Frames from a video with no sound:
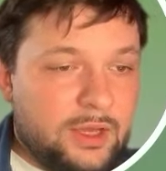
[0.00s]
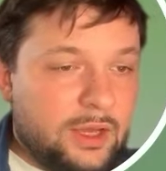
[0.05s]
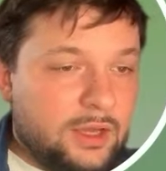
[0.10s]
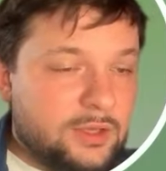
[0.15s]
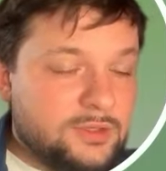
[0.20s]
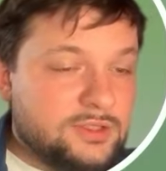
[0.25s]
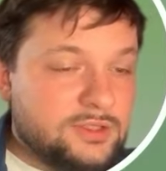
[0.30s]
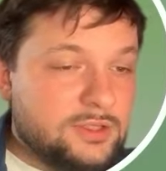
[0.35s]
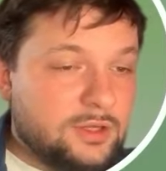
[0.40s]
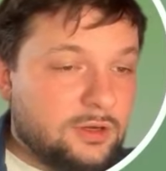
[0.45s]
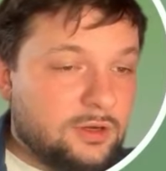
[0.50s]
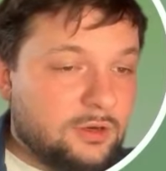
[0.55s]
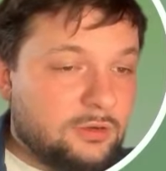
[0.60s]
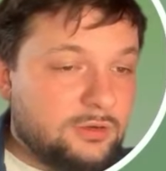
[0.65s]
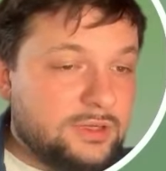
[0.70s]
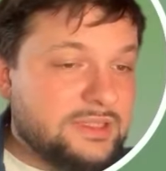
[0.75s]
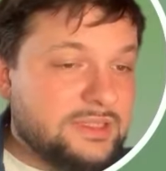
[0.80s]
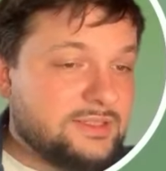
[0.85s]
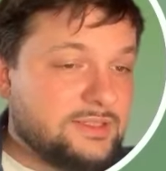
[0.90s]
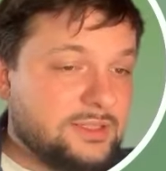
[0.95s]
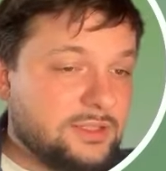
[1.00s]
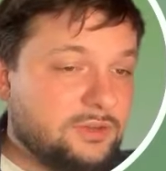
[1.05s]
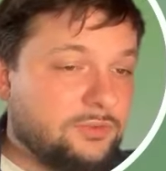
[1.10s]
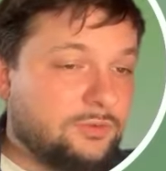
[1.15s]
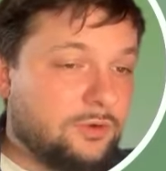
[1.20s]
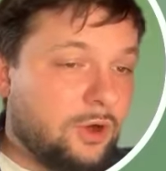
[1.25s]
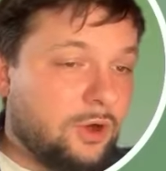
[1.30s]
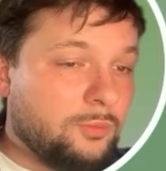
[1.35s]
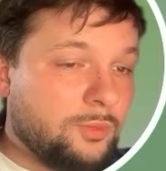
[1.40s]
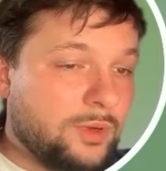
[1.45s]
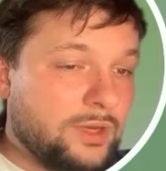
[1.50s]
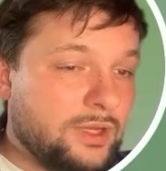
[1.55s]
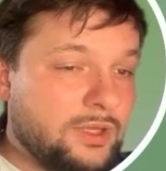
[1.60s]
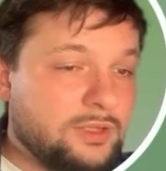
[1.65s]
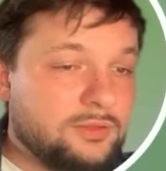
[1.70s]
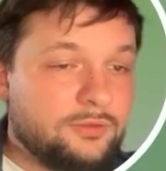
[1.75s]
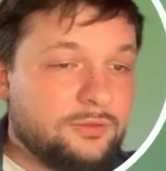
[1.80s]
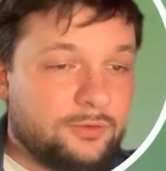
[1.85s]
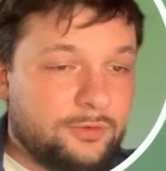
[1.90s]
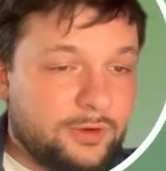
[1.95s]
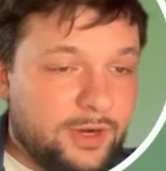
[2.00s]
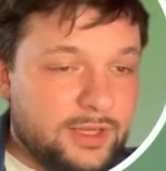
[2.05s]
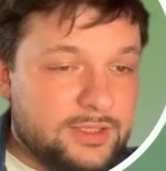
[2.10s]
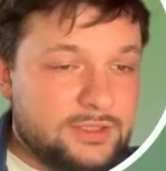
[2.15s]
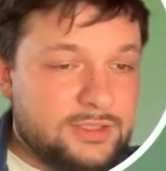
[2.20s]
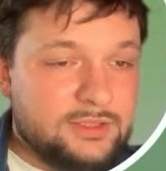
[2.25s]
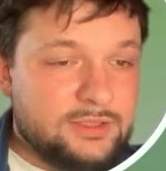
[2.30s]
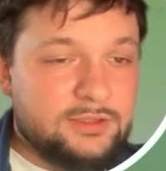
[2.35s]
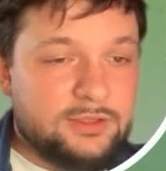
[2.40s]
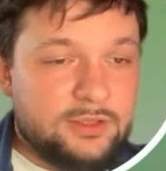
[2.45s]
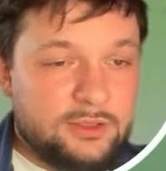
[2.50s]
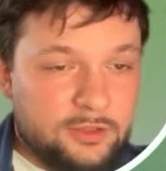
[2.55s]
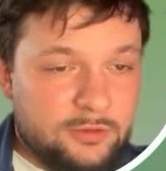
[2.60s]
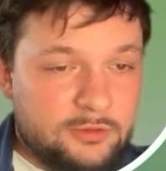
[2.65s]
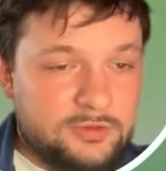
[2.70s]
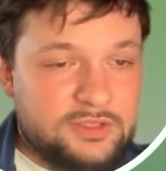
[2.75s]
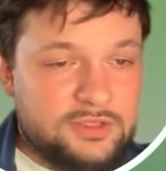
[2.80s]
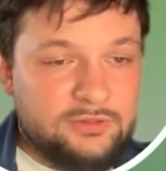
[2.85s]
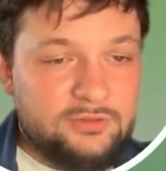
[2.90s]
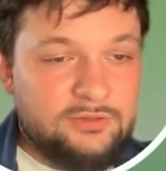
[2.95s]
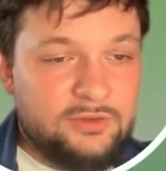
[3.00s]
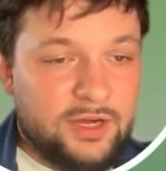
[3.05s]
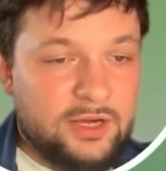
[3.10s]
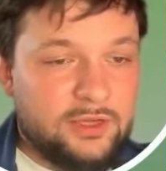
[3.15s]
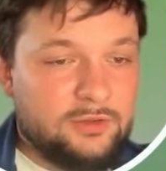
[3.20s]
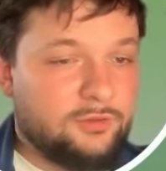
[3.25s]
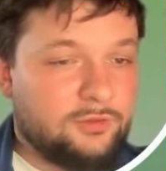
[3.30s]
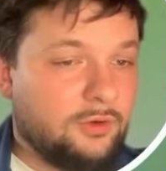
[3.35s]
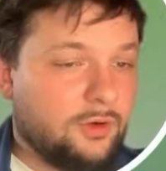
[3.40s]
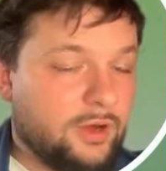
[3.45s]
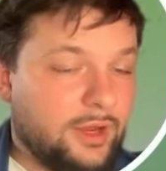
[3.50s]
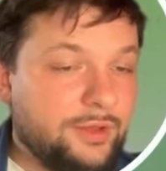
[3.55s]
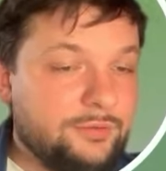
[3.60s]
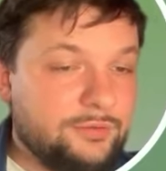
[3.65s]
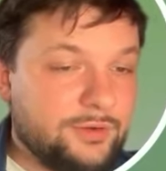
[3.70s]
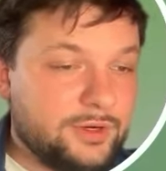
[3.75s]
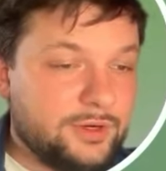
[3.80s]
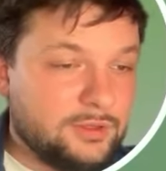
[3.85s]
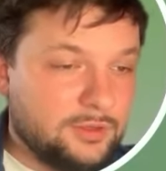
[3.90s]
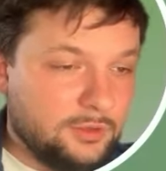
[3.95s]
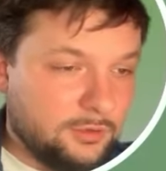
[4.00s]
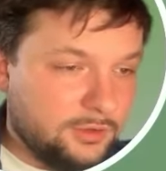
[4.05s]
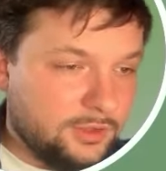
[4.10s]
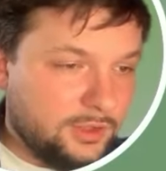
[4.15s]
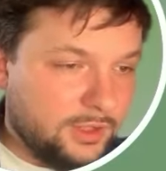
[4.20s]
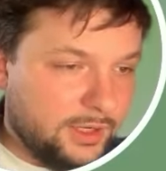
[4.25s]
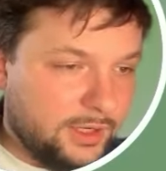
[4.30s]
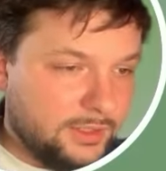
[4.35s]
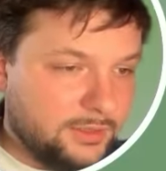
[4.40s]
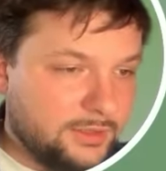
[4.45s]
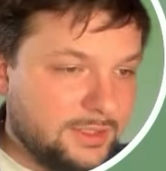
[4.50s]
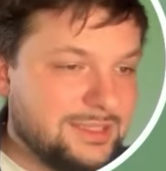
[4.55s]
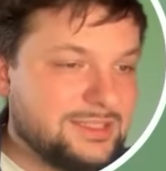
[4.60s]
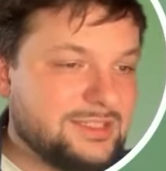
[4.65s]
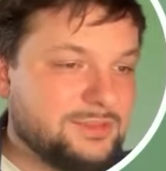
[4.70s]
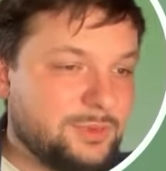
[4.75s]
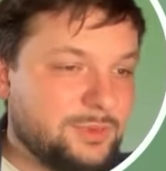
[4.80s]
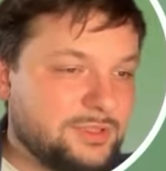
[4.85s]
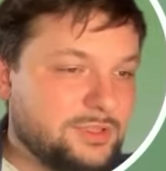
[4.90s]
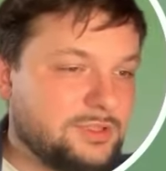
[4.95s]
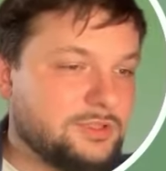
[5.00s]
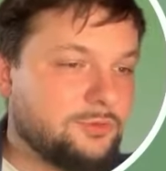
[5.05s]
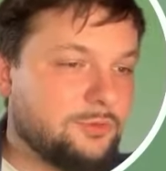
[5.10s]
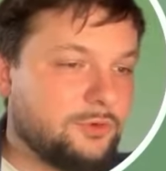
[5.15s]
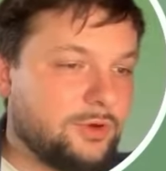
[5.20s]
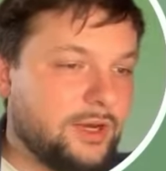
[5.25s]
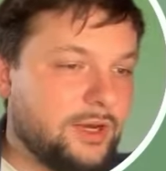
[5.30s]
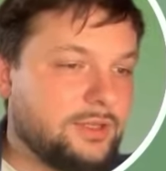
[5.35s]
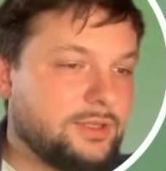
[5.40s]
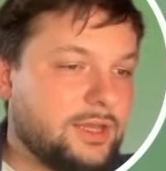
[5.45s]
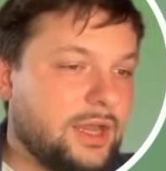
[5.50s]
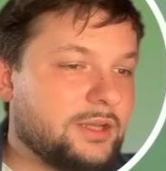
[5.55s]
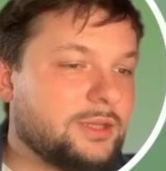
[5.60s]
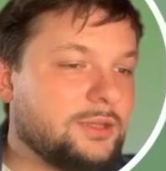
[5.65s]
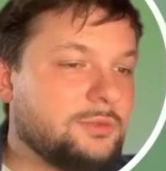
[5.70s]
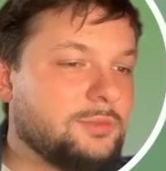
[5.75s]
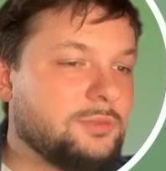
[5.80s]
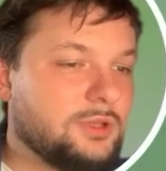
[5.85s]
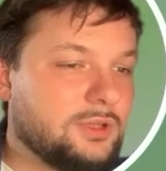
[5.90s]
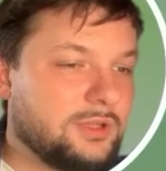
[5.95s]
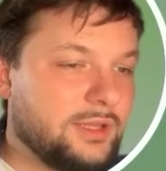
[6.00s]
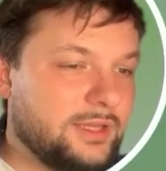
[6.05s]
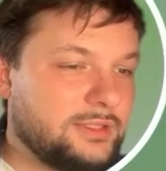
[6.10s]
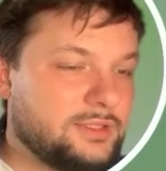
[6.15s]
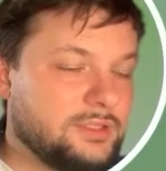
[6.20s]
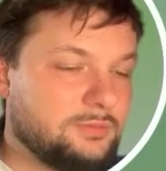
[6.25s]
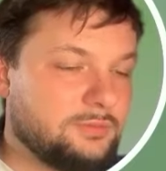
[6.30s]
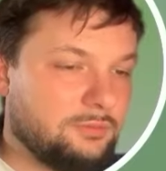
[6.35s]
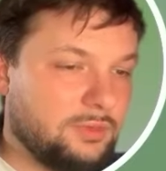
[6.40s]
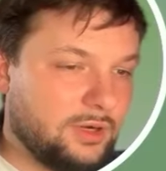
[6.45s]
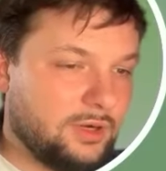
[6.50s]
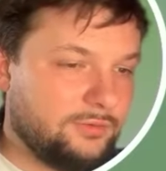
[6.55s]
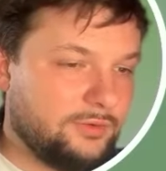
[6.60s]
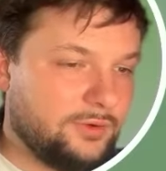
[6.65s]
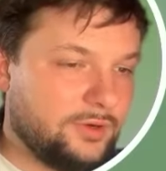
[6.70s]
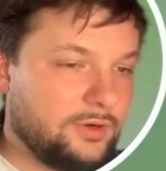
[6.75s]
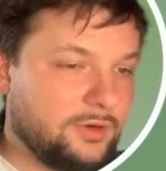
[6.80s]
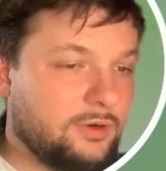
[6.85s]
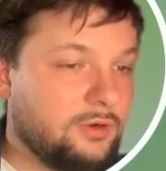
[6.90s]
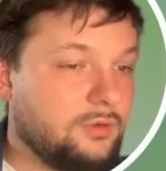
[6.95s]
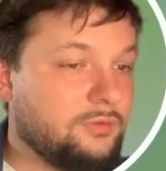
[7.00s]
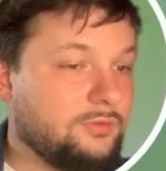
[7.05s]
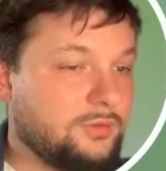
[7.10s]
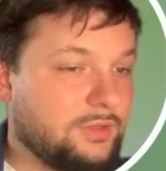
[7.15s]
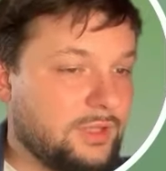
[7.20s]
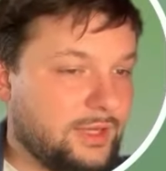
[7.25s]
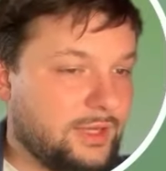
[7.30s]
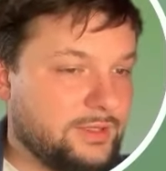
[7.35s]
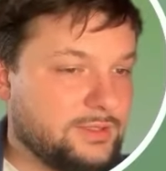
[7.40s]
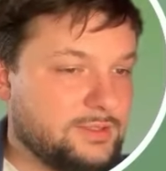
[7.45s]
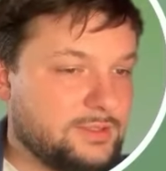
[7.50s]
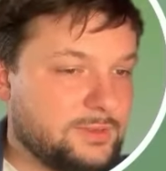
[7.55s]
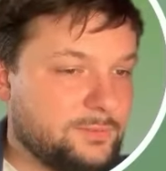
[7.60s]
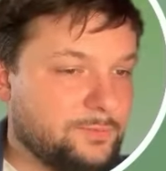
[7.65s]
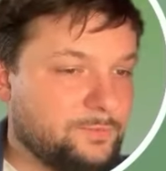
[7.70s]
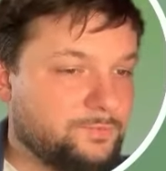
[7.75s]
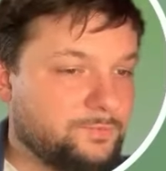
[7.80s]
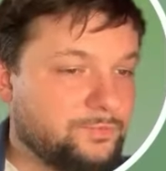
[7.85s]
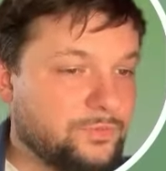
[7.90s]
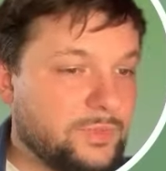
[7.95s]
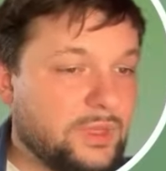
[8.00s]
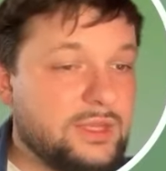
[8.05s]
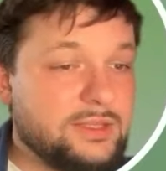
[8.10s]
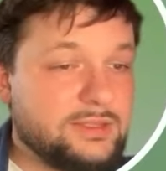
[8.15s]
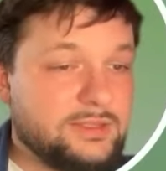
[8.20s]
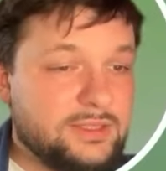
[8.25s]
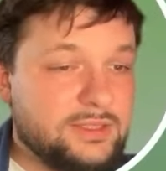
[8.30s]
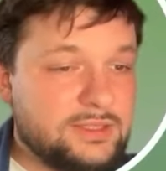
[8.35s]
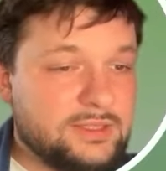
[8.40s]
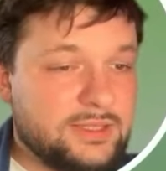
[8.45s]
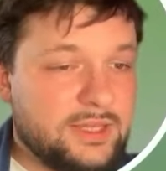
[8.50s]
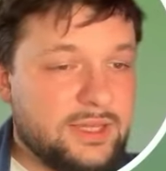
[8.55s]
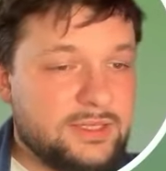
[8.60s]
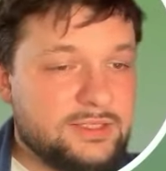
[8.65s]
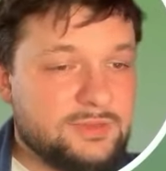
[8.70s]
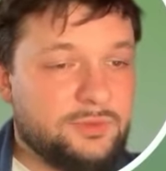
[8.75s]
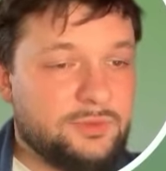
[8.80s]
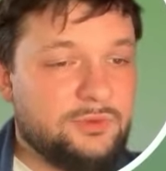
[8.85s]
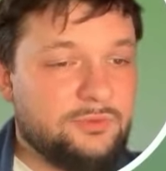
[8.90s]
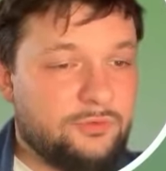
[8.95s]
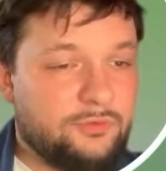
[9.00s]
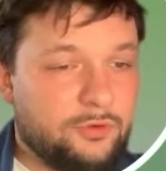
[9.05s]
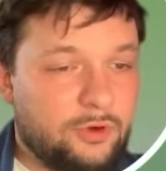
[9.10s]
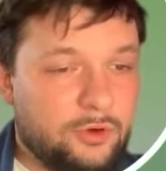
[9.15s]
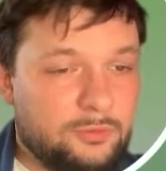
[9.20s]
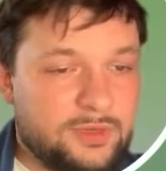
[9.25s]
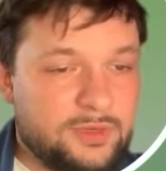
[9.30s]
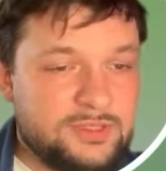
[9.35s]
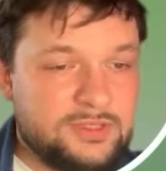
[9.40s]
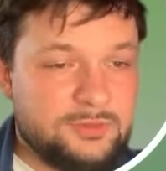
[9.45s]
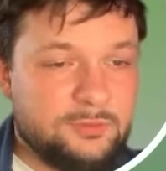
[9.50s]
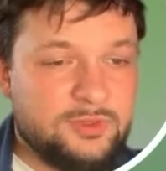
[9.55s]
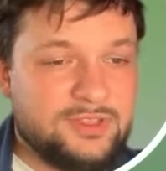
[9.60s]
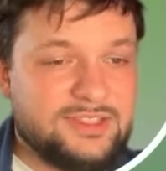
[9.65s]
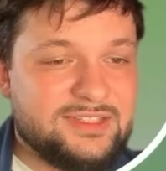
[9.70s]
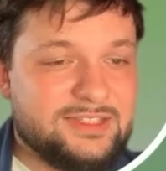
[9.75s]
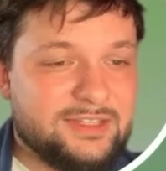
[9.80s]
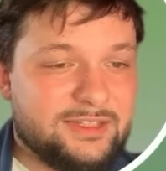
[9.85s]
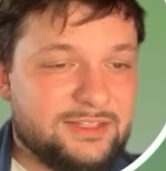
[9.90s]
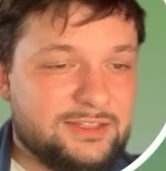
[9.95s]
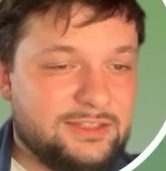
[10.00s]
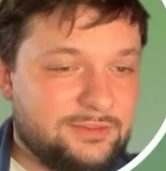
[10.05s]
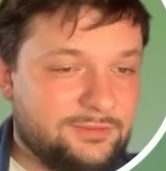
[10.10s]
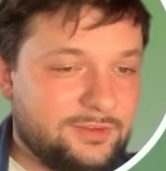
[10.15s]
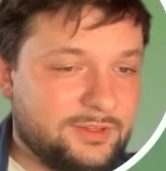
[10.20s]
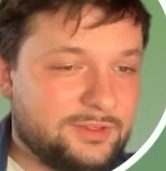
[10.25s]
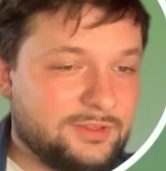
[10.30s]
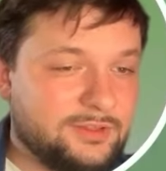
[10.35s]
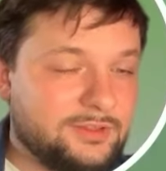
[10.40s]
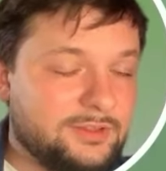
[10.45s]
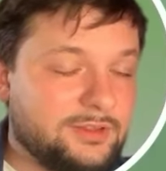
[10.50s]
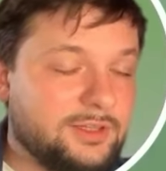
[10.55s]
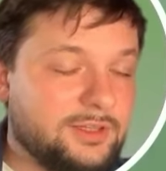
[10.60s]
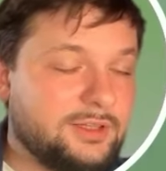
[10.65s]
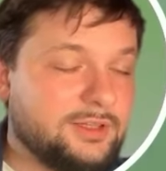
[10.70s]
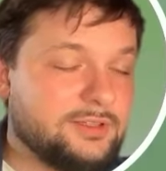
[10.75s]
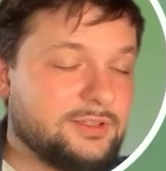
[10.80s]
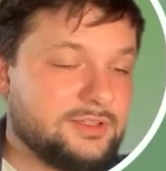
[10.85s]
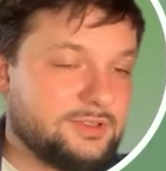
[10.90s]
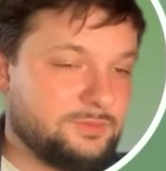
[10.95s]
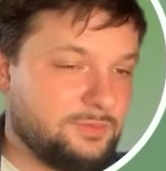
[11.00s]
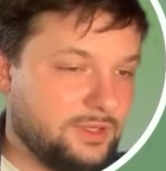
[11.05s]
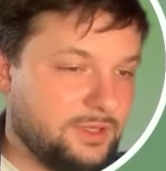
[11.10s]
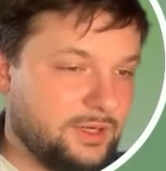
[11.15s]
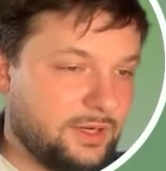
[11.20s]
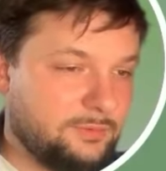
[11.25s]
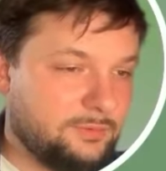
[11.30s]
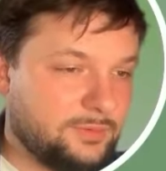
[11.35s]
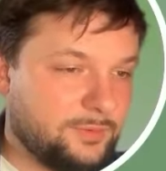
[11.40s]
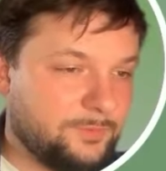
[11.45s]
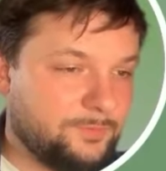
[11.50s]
So instead of opening, writing, closing file for every log line, it's better to write accumulated buffer of lines in this case, performance will significantly speed up.